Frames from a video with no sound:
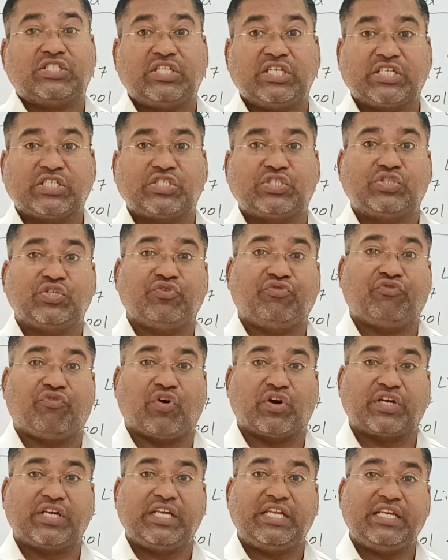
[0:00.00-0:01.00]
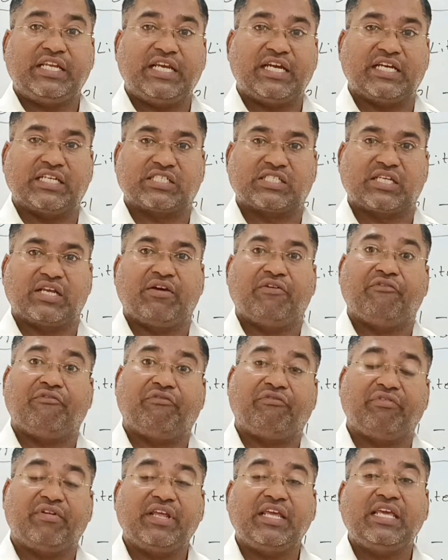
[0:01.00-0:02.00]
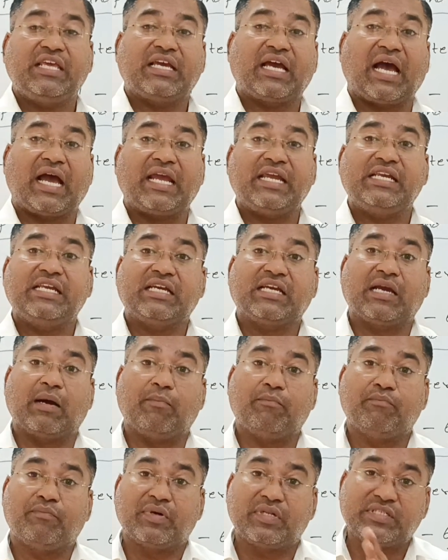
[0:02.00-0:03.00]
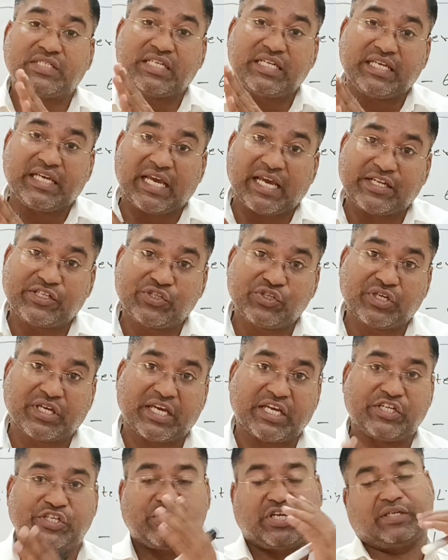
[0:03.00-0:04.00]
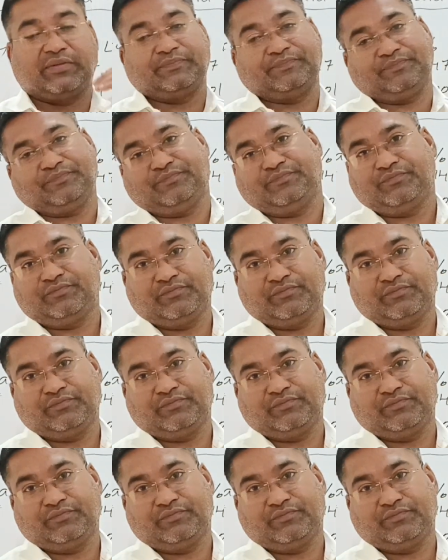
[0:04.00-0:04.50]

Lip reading: 6 to 14 years free and compulsory education,